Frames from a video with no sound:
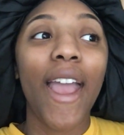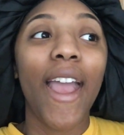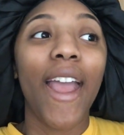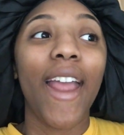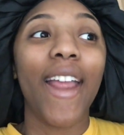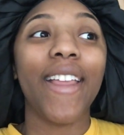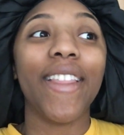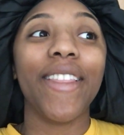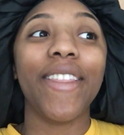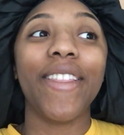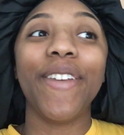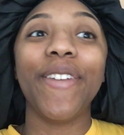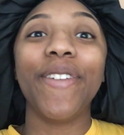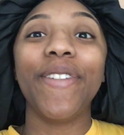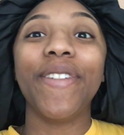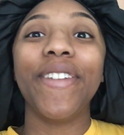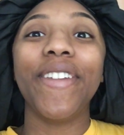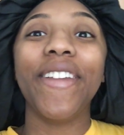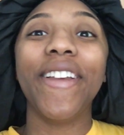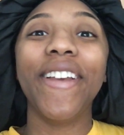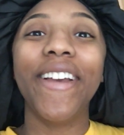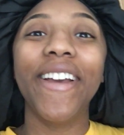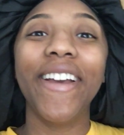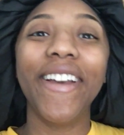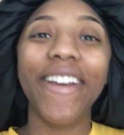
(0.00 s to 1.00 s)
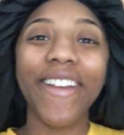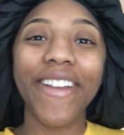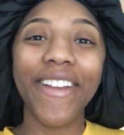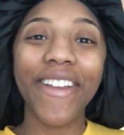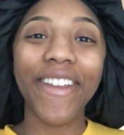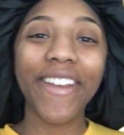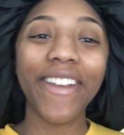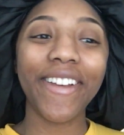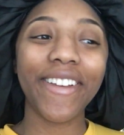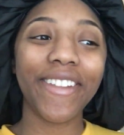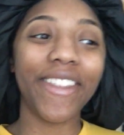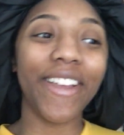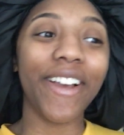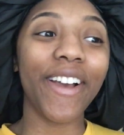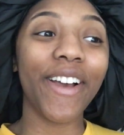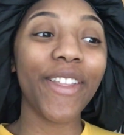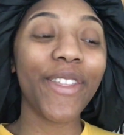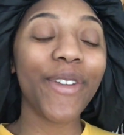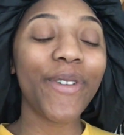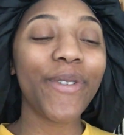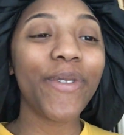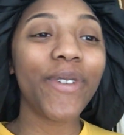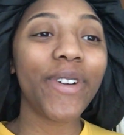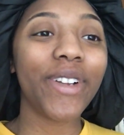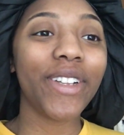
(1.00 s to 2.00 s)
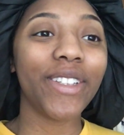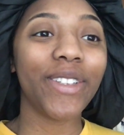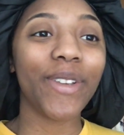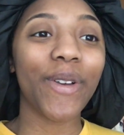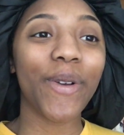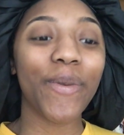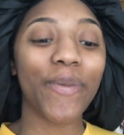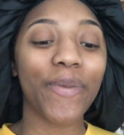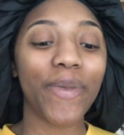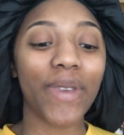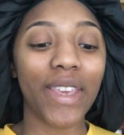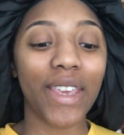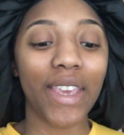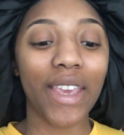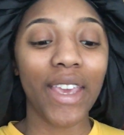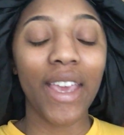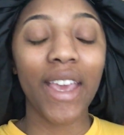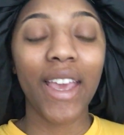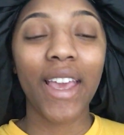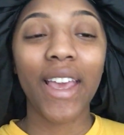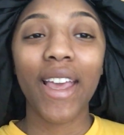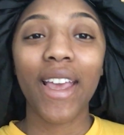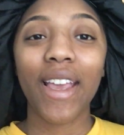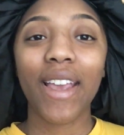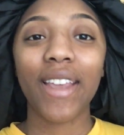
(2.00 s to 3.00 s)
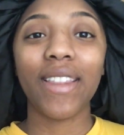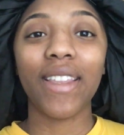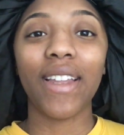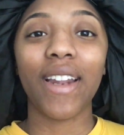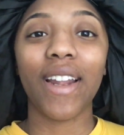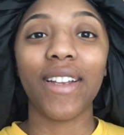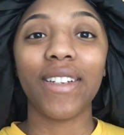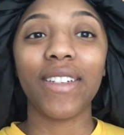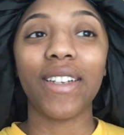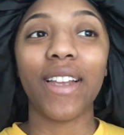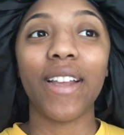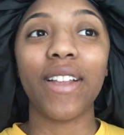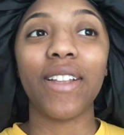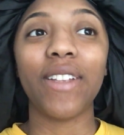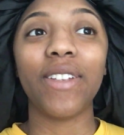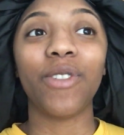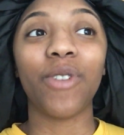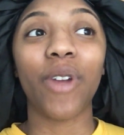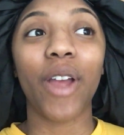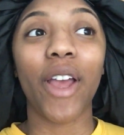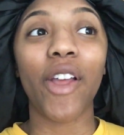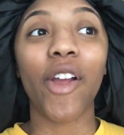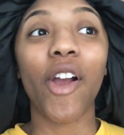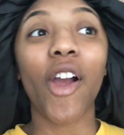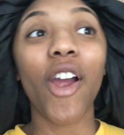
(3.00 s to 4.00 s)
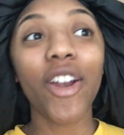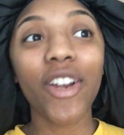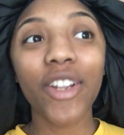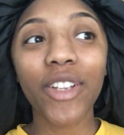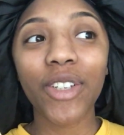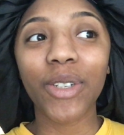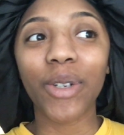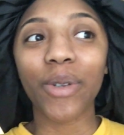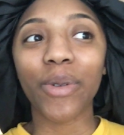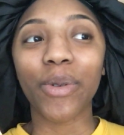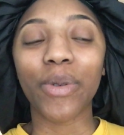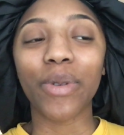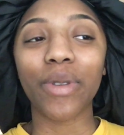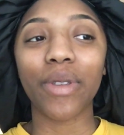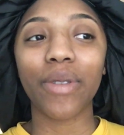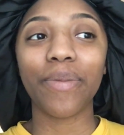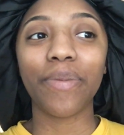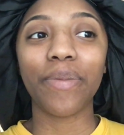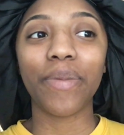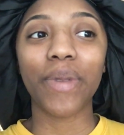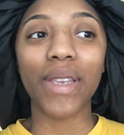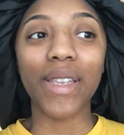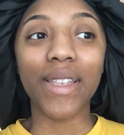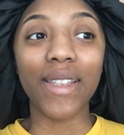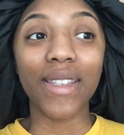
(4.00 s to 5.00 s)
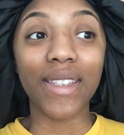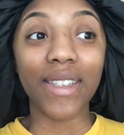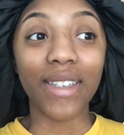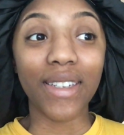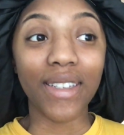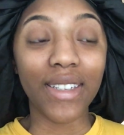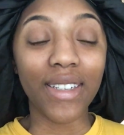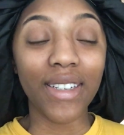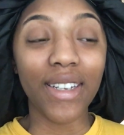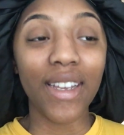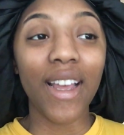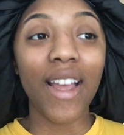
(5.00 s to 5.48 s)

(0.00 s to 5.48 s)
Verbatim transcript: And then the other one told me that I should try artichoke pizza.